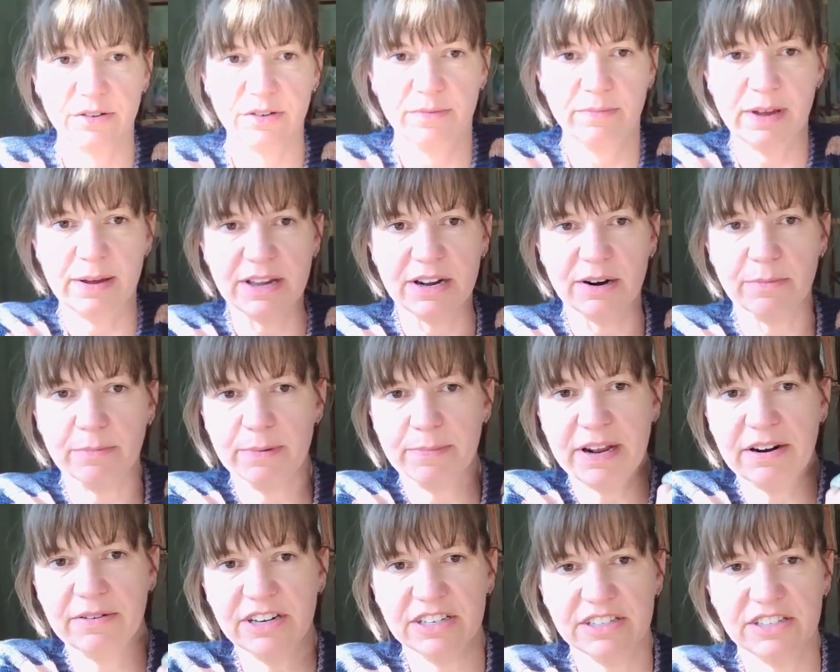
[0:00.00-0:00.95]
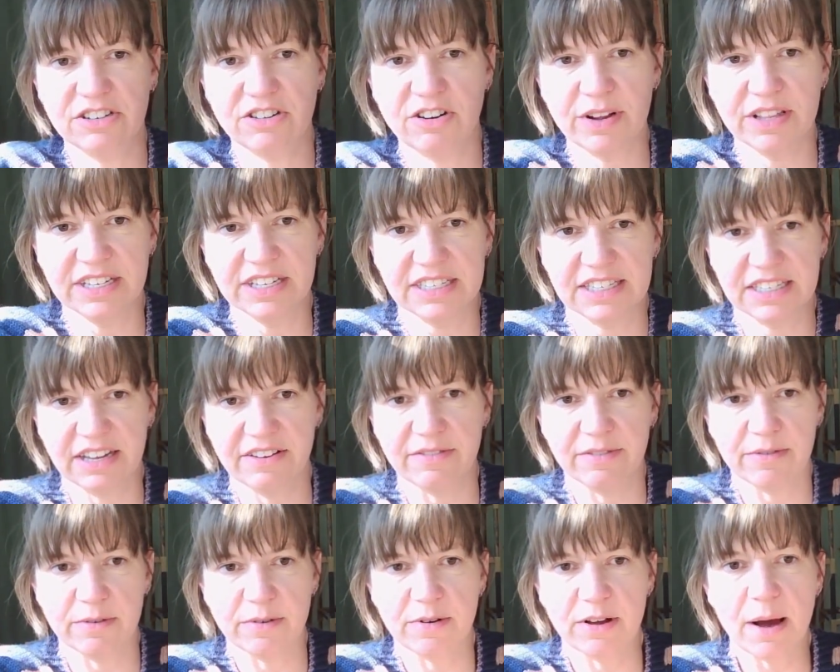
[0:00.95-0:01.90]
maybe it'll be better to show in the sleeve
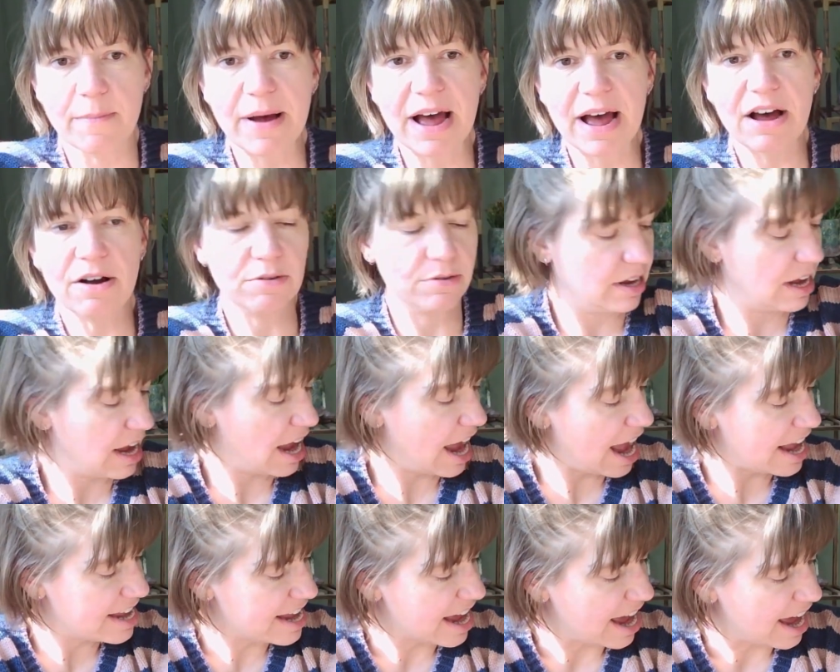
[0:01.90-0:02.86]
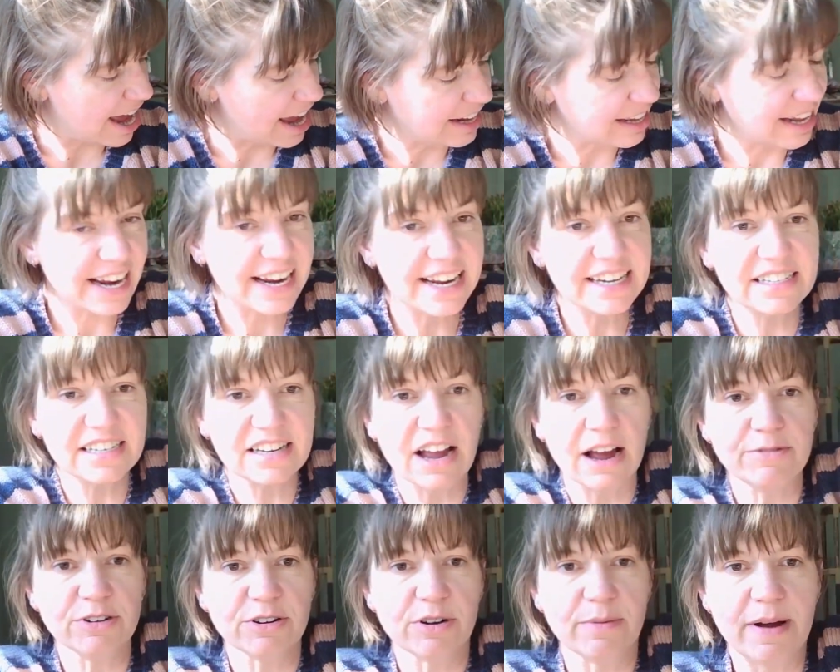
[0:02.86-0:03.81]
about, yeah, I'd like it to
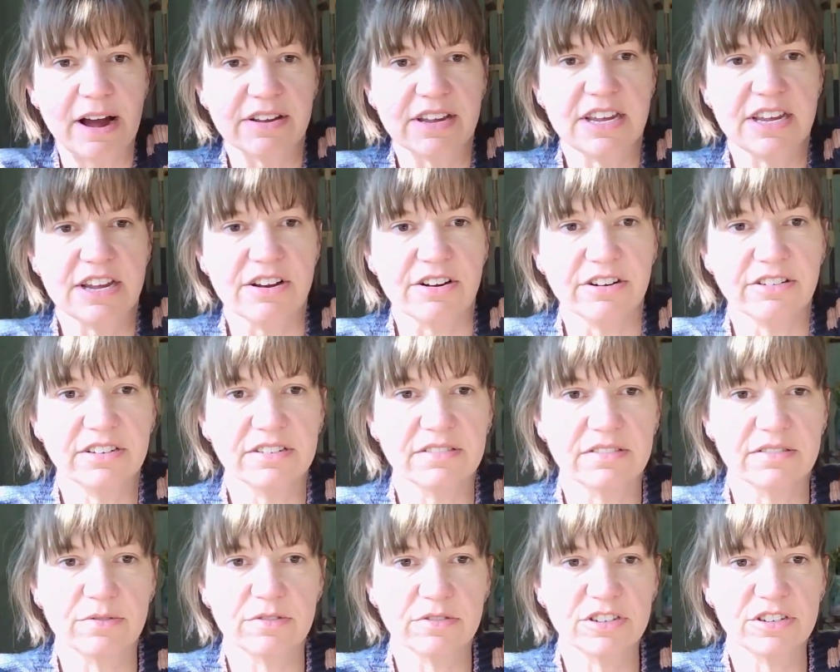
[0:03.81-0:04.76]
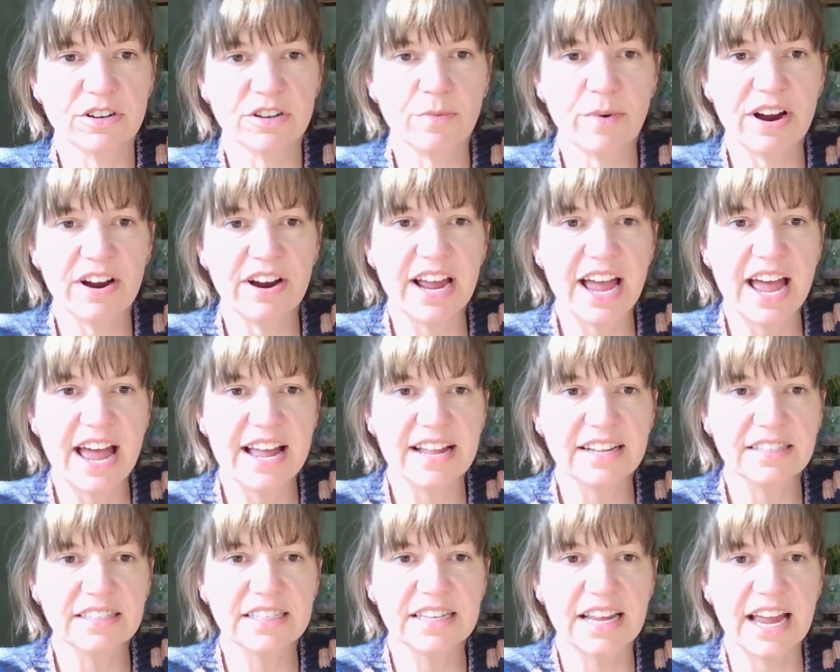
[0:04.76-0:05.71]
come to about here to where it
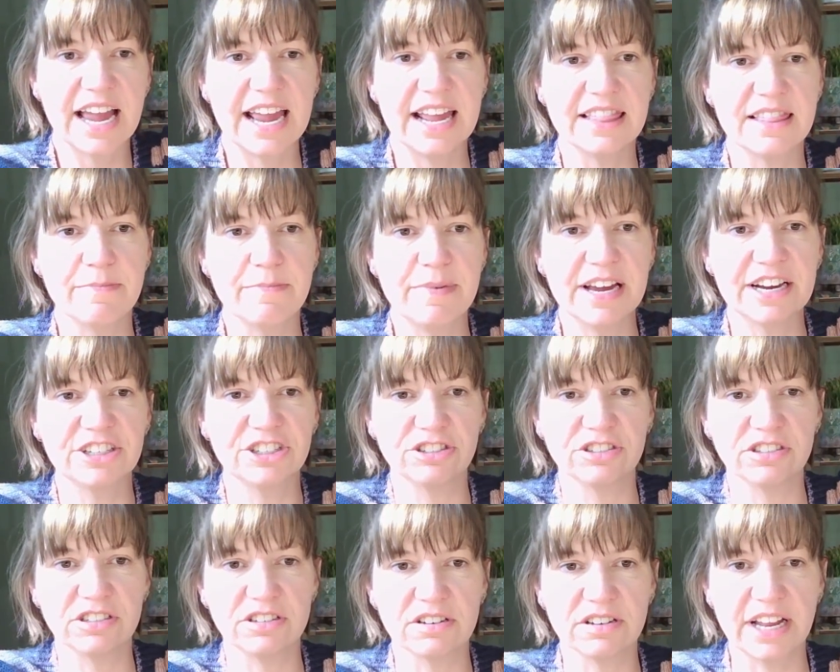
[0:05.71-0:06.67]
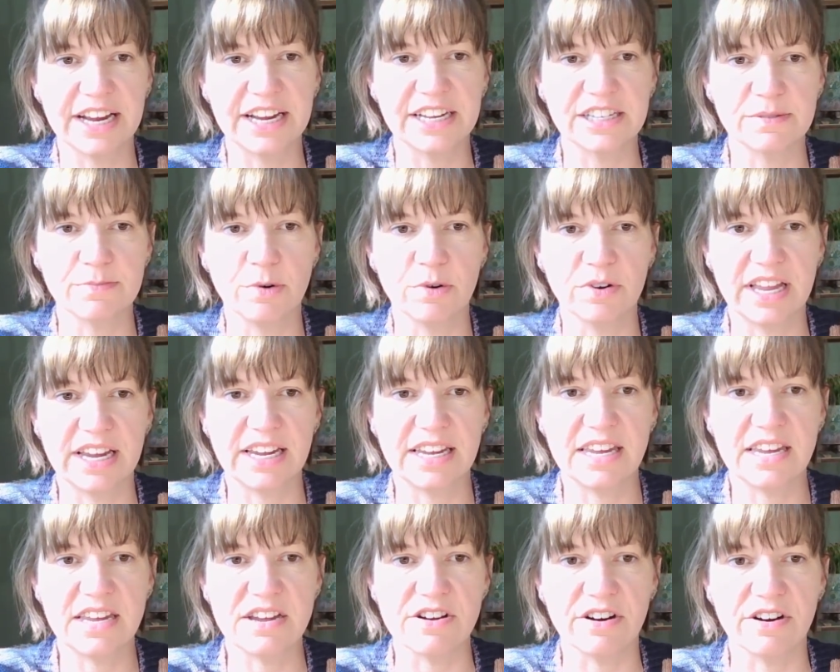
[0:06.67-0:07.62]
ends, and the pictures look like it's more like
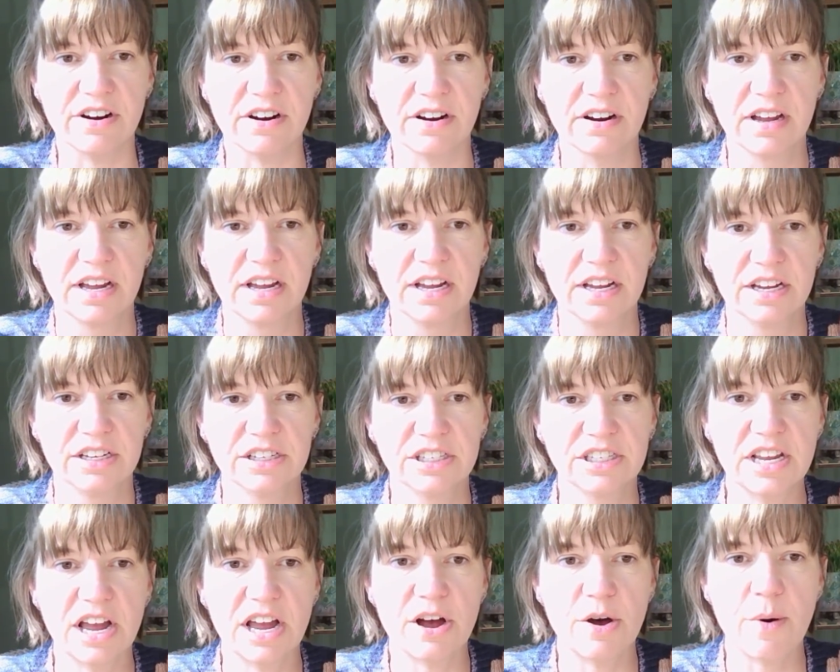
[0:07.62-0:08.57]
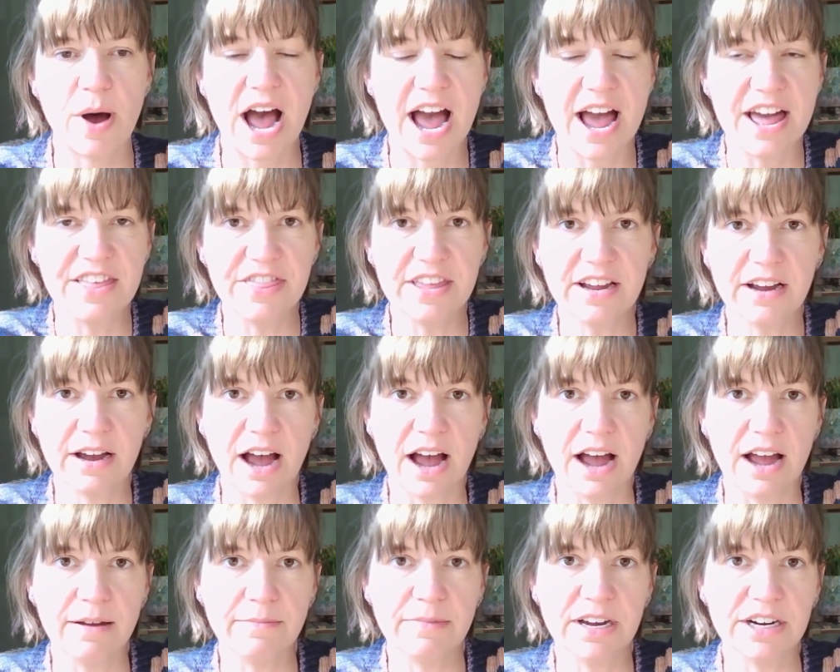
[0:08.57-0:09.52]
here. So I think
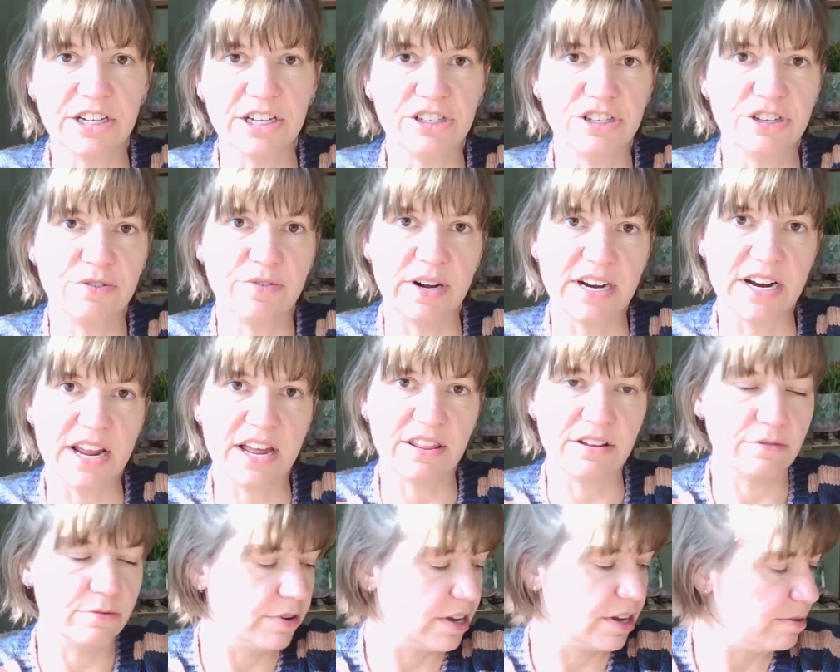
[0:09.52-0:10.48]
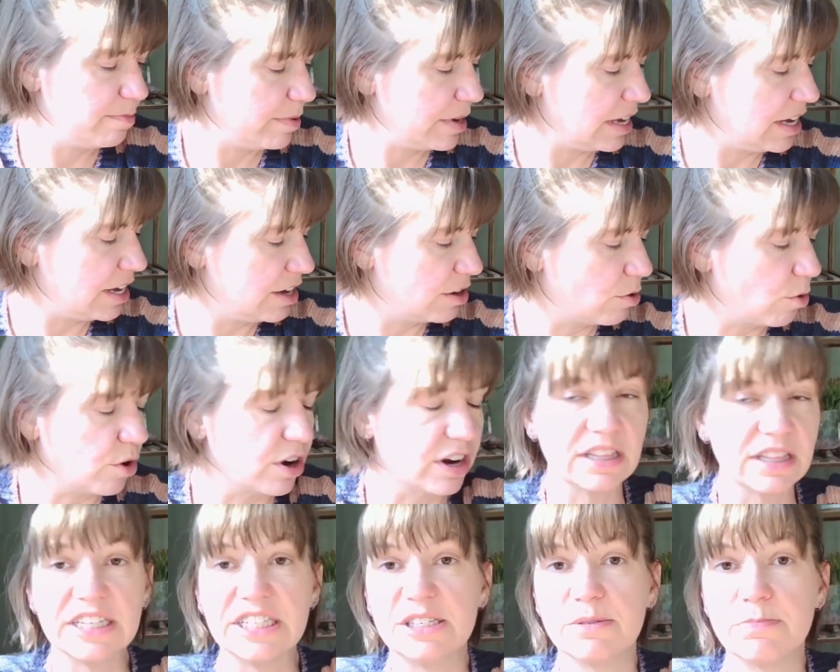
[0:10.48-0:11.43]
I'm going to do another repeat, or at
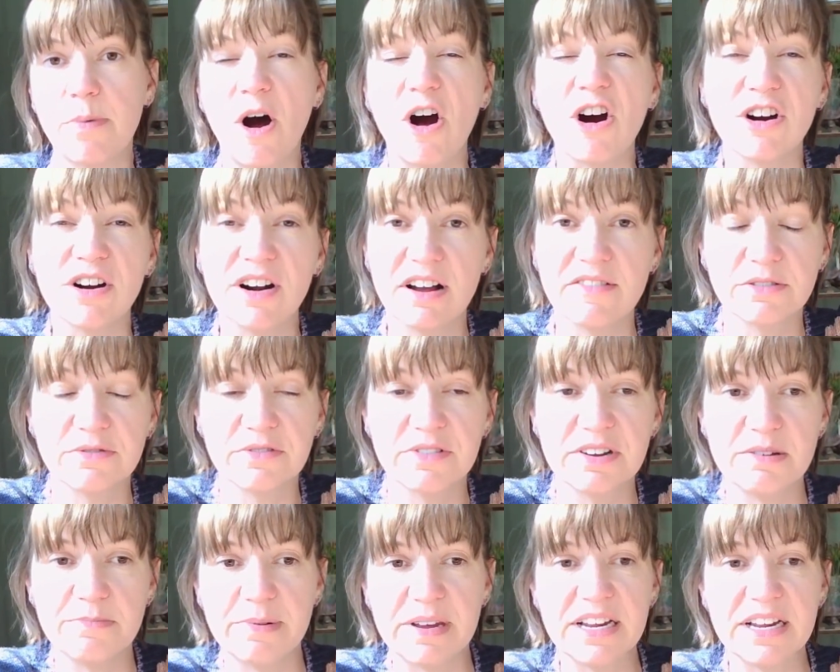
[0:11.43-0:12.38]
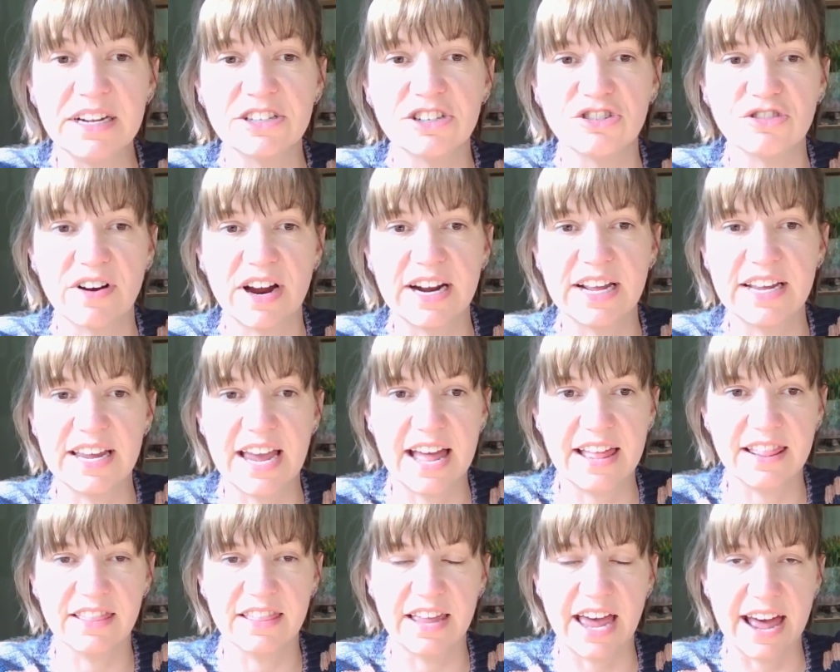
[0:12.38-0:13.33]
least part of a repeat, to try to
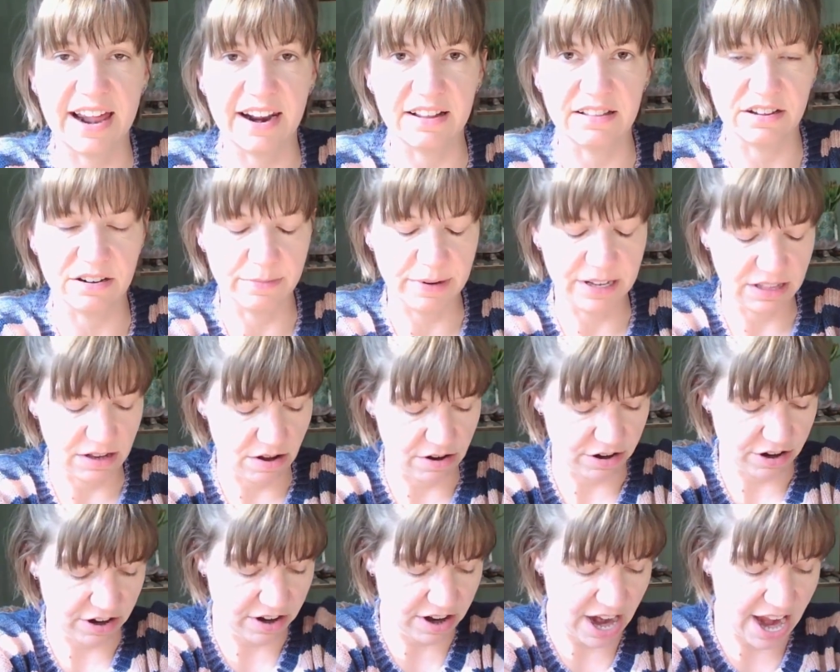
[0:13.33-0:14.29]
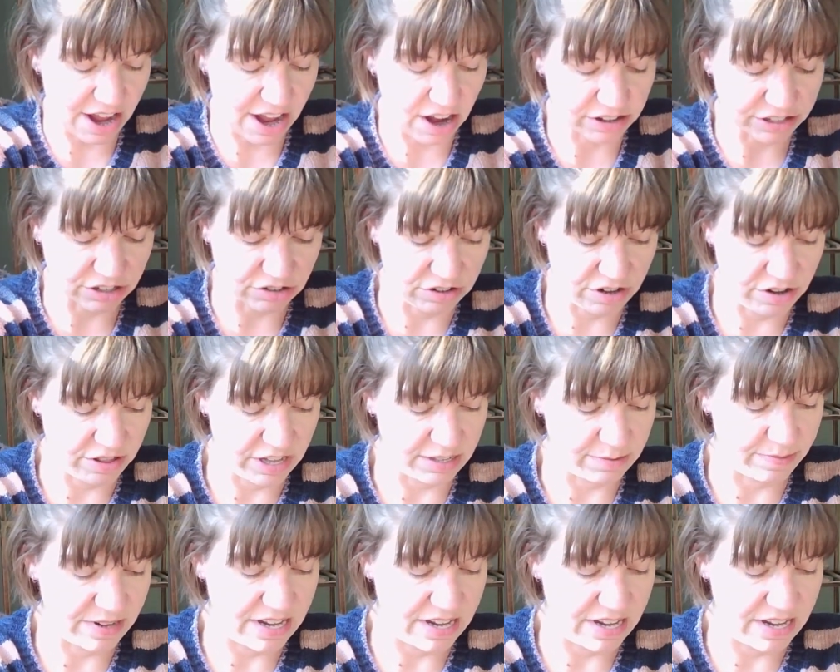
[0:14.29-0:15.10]
get that a little bit longer. I also know, this being